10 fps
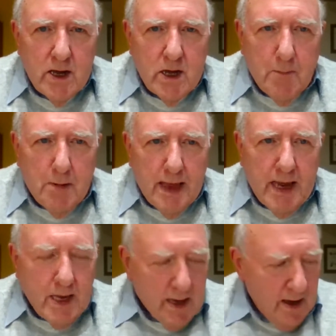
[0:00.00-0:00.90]
So
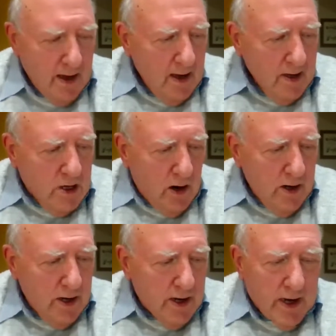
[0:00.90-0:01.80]
please
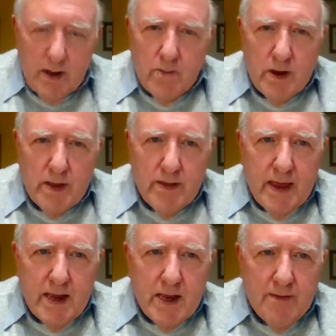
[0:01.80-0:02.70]
join us at one of
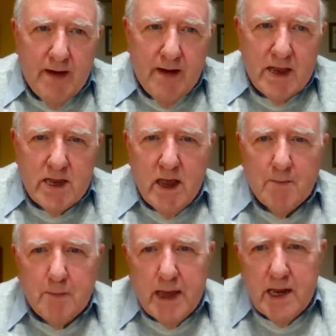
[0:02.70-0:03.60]
these events
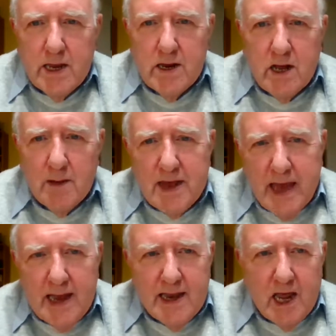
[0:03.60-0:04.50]
and please come
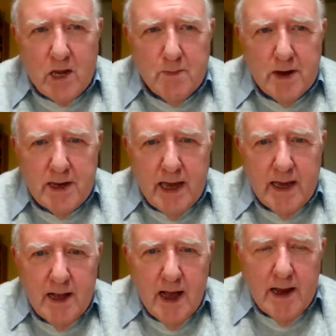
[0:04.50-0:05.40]
again next Monday
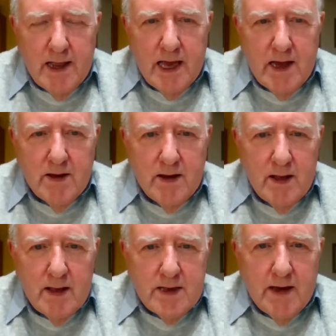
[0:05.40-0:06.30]
and hear
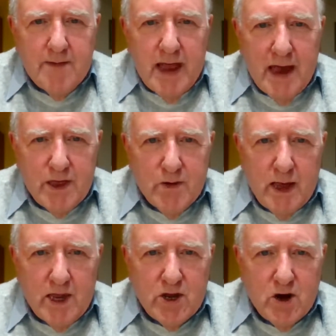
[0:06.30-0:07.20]
David
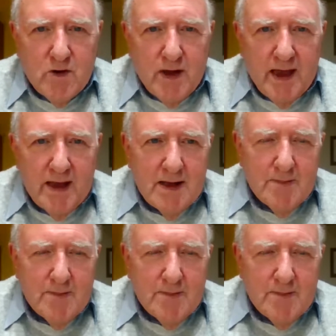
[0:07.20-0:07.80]
Hathaway's story.